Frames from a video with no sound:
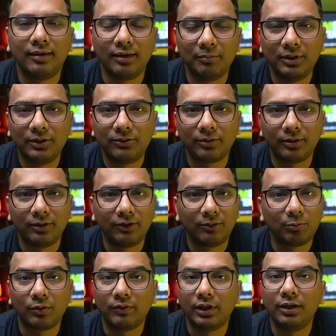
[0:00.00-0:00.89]
Term insurance
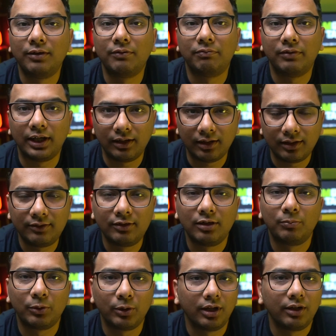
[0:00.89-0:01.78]
provides
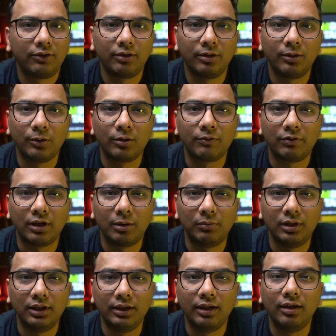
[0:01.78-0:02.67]
financial protection to your
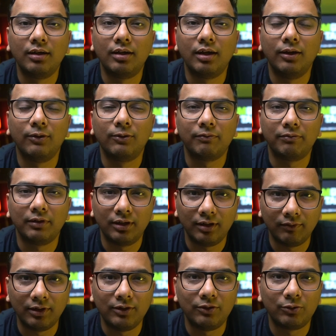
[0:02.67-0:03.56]
family in case of an
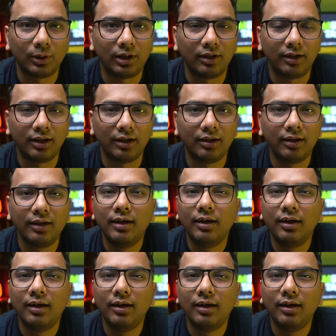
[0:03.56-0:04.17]
eventuality.